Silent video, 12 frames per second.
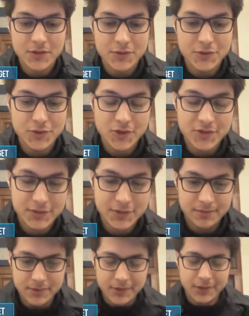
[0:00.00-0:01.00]
Sure,
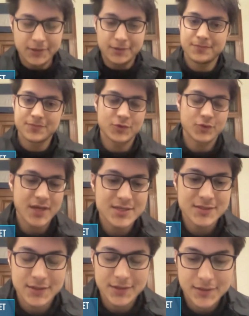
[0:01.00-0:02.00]
sir. So
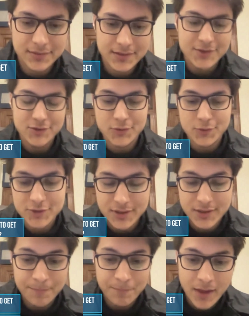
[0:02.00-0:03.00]
yes, sir, that's true,
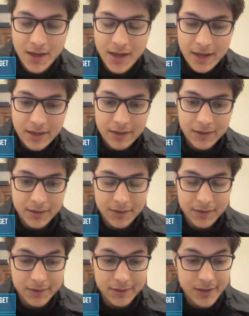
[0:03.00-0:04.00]
sir.
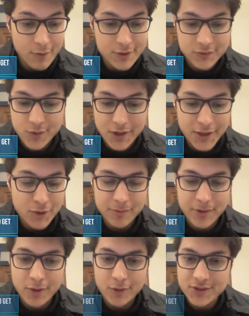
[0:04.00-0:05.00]
I was working on
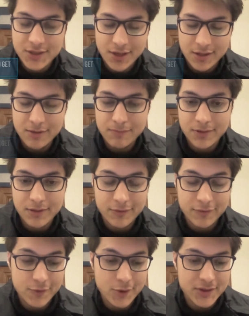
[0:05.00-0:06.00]
my own startup
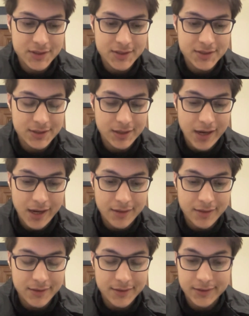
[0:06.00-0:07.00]
before this,
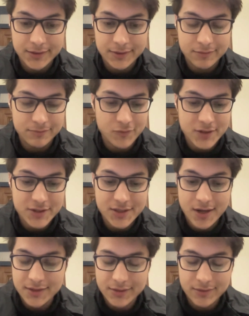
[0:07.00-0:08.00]
and we
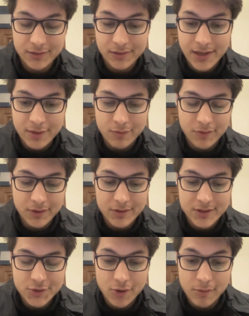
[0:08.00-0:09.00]
started like
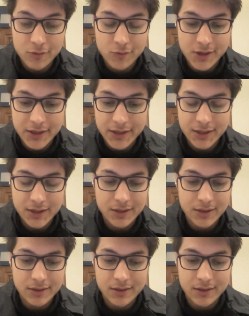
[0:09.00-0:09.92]
we stopped working